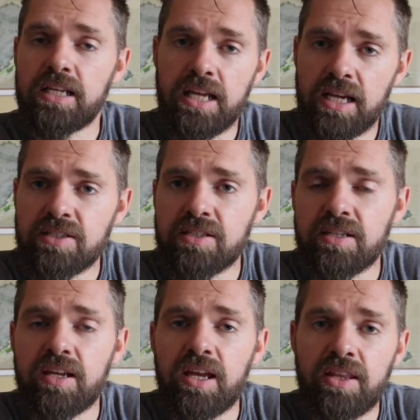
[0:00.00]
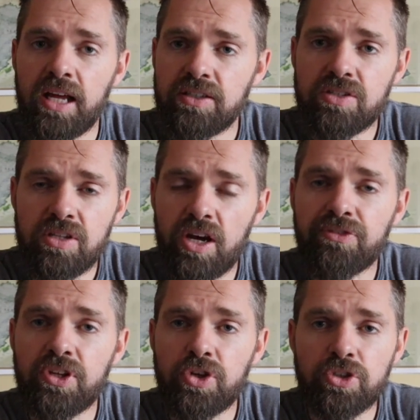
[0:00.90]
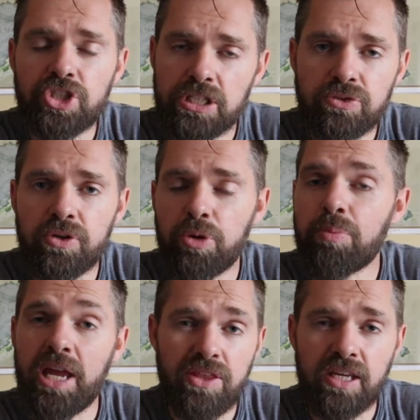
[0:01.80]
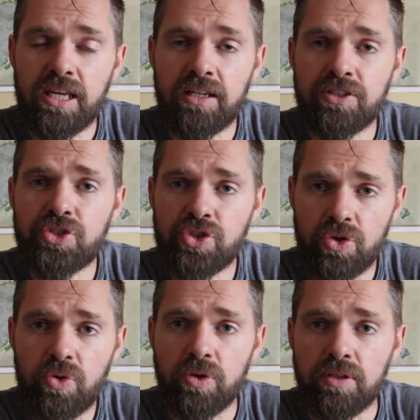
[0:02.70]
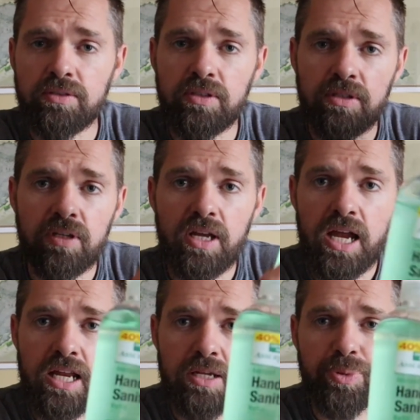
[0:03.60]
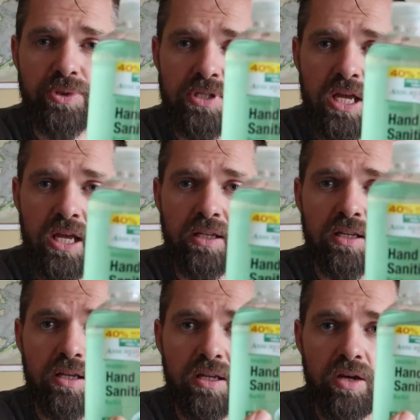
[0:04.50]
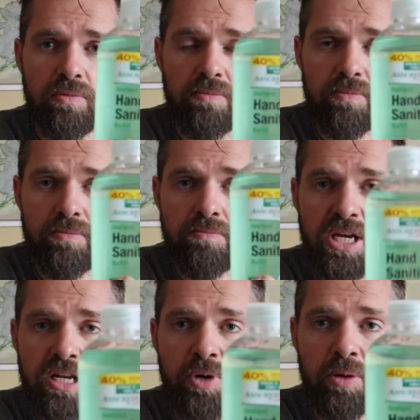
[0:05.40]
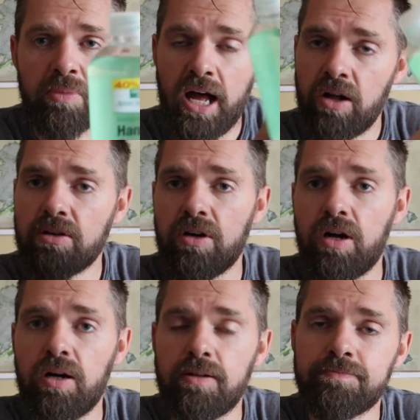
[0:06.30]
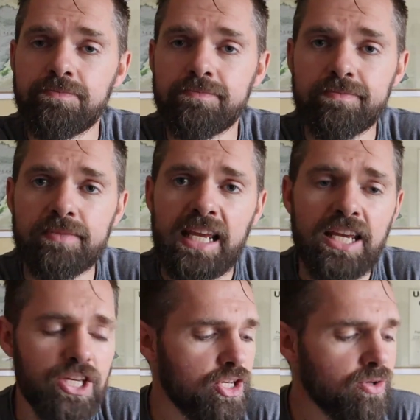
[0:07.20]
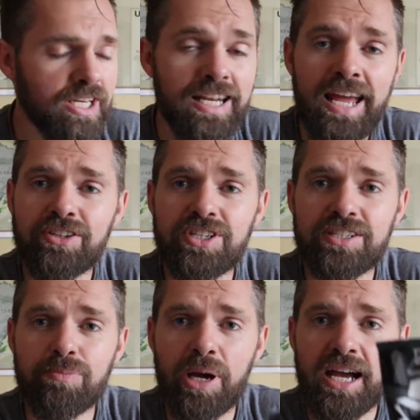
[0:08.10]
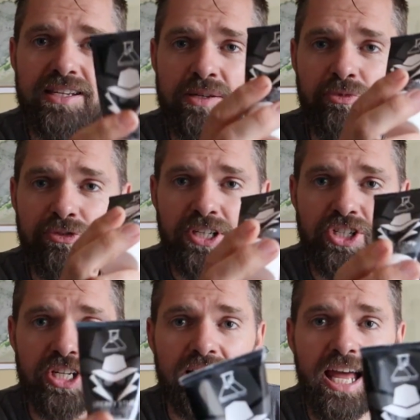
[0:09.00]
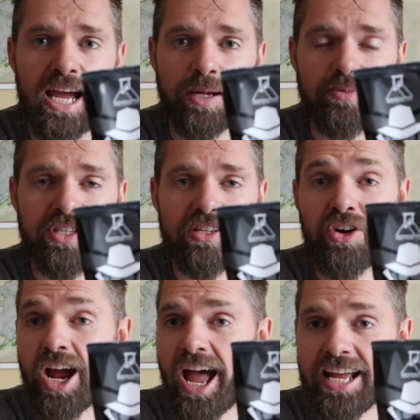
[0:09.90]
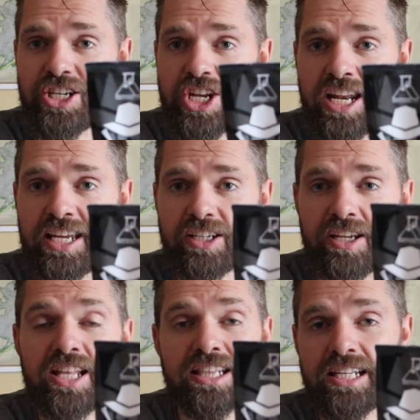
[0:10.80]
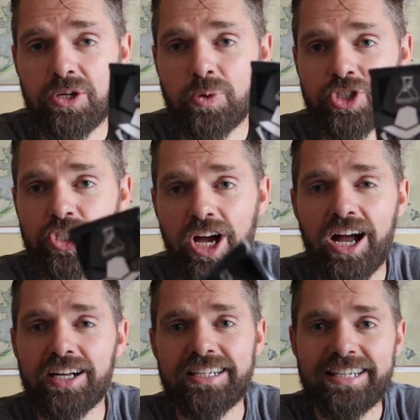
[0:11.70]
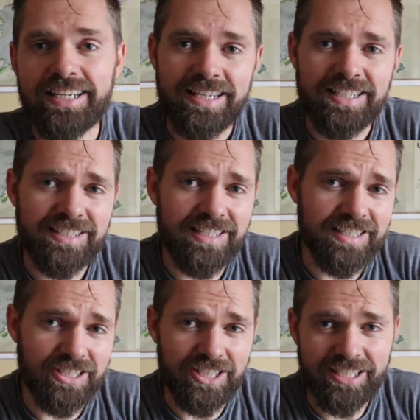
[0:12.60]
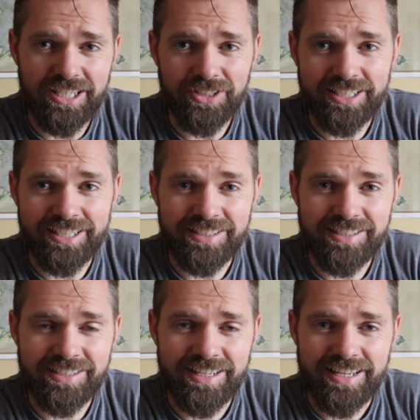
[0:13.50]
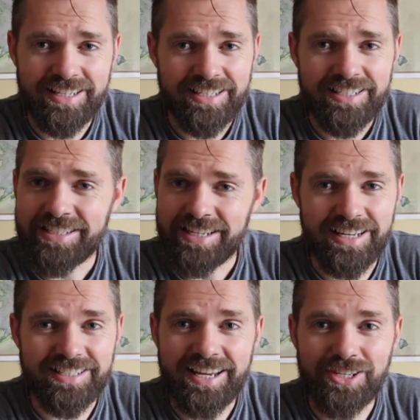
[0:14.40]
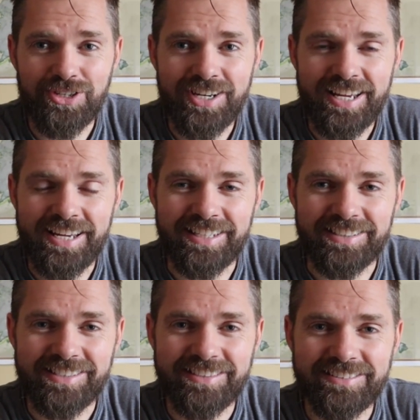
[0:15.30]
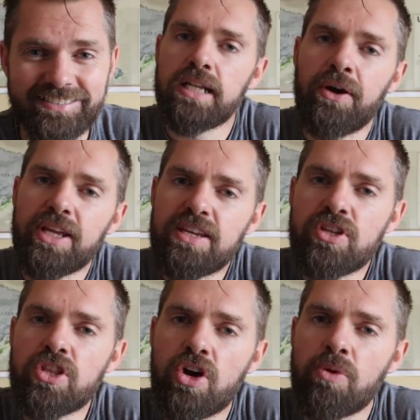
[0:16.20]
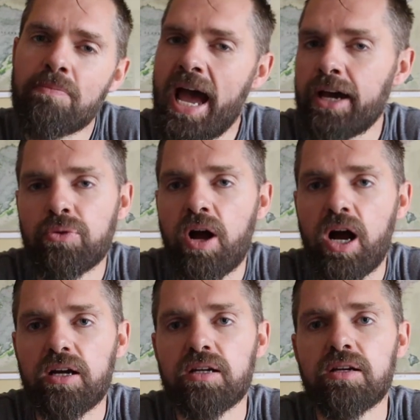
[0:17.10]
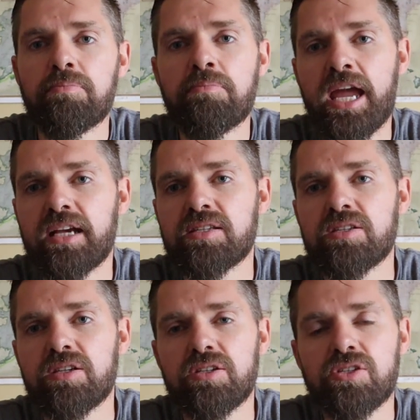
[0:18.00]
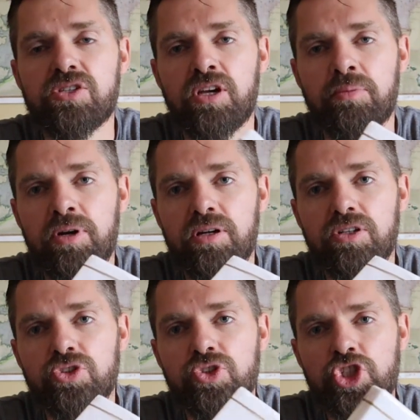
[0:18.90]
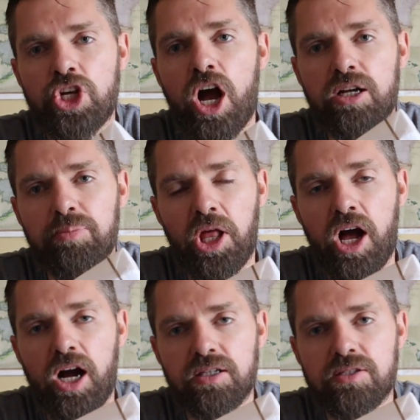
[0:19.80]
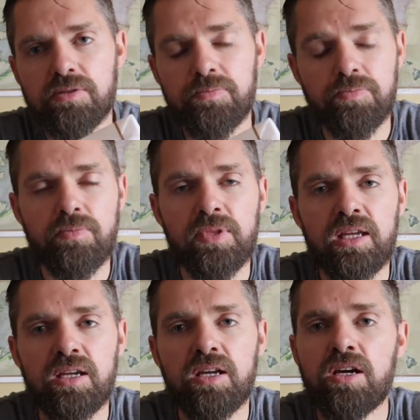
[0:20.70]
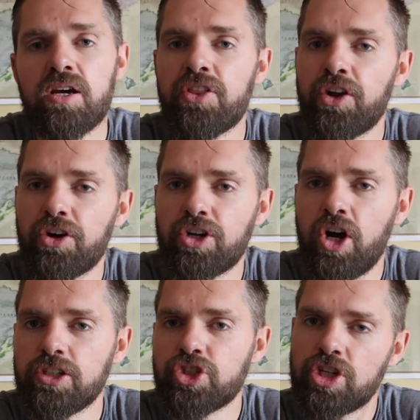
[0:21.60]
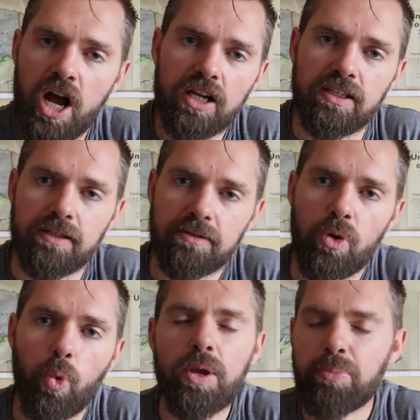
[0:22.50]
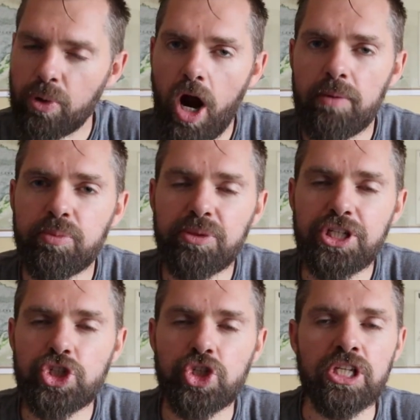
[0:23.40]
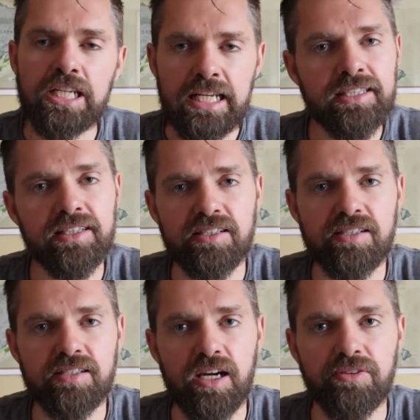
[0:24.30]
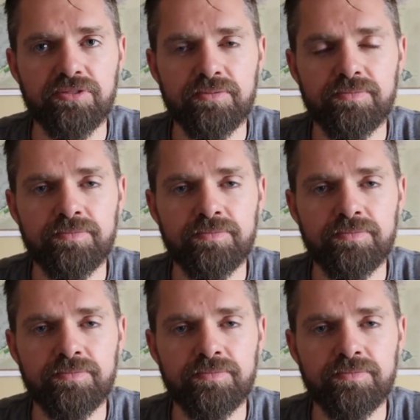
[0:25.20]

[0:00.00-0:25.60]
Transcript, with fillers: Yes, that stuff that your children are bathing in in school, 80% minimum alcohol. You can now just buy some Friction Labs that are hygienic liquid chalk. So here you go, kids. Sanitize your hands. Now, even though Madrock makes some chalk blocks that are called chocolate, we probably shouldn't eat this stuff